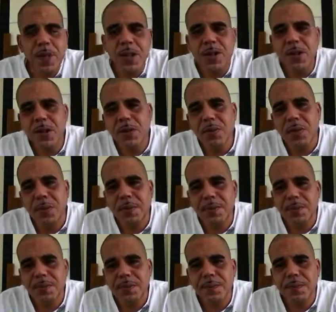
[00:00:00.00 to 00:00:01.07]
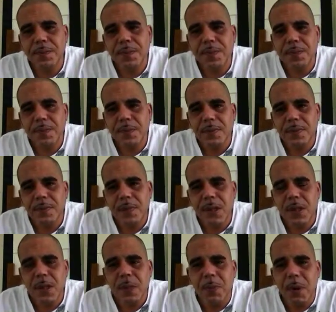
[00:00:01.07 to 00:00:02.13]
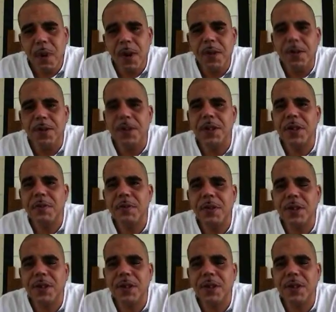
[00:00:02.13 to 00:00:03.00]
It's two of them. Partnership.